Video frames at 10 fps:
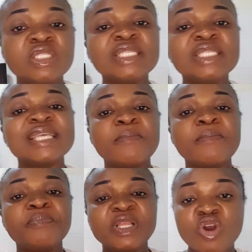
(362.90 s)
it can pick
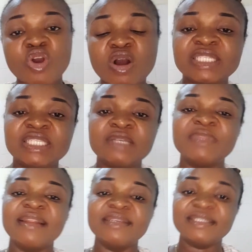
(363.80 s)
the organism that
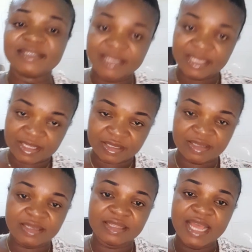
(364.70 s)
is seen in
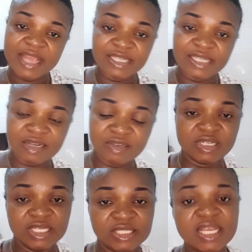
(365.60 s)
that
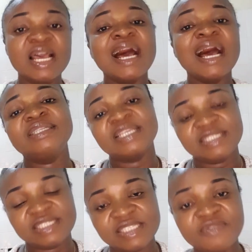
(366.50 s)
ejaculate, and the
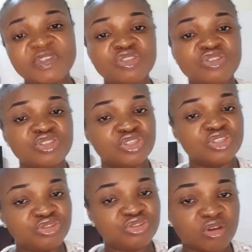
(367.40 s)
sensitivity to the
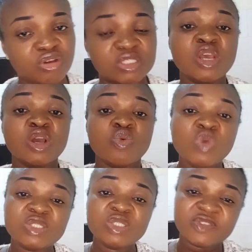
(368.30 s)
drugs which
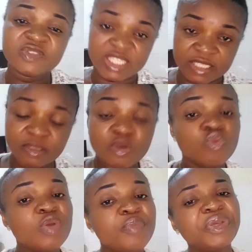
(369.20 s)
is seen will
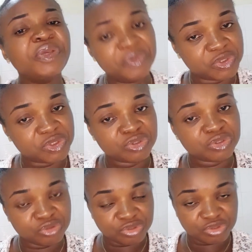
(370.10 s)
be used to
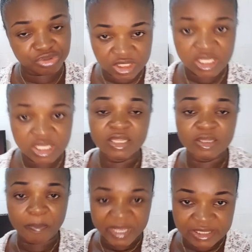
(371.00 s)
treat the
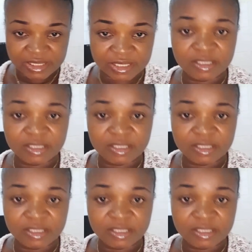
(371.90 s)
person.